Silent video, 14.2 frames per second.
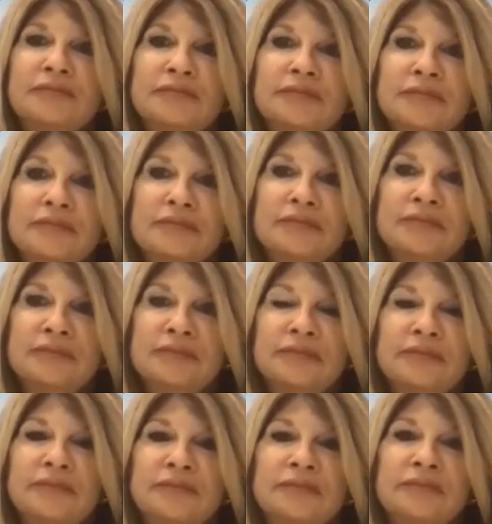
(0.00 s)

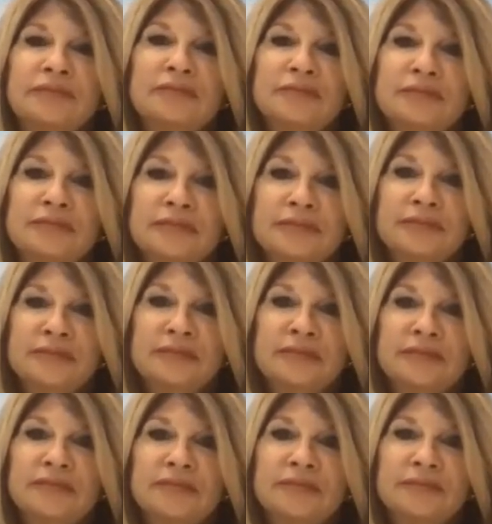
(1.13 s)

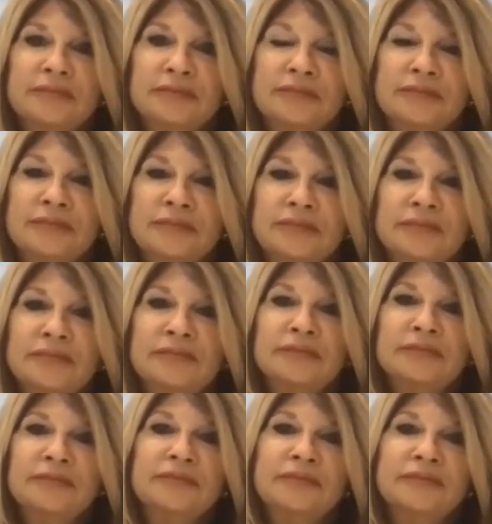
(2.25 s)

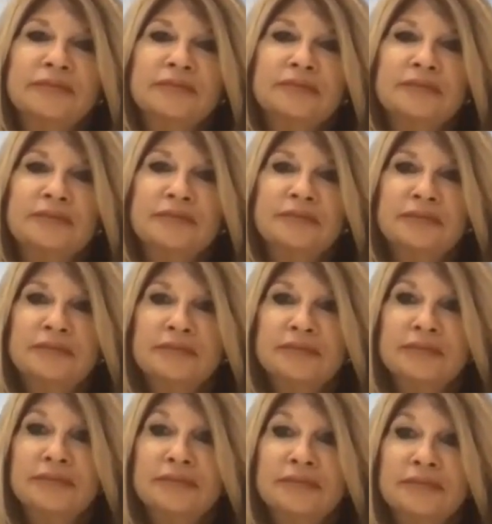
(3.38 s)

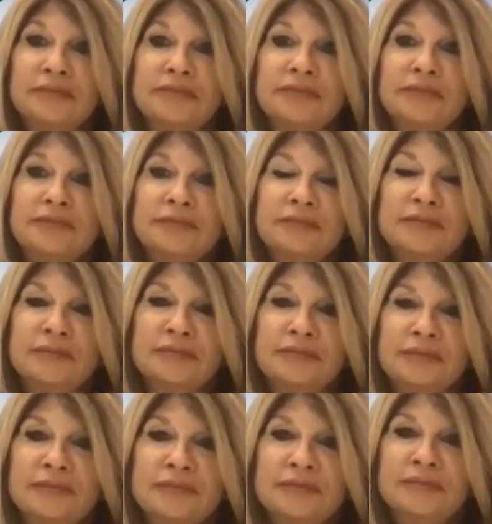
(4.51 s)

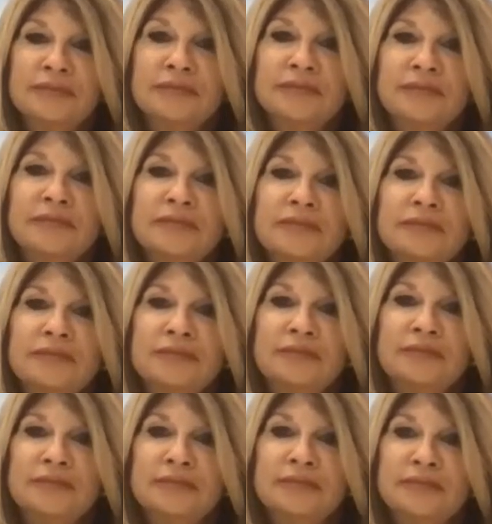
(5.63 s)

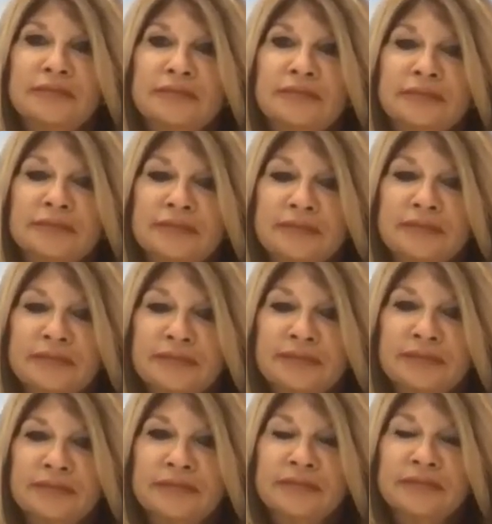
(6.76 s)

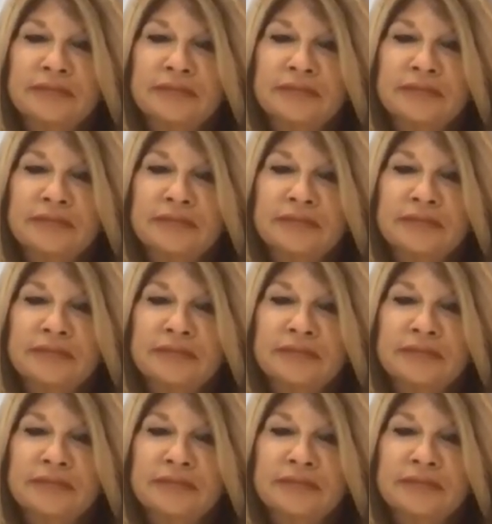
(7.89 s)
(not speaking)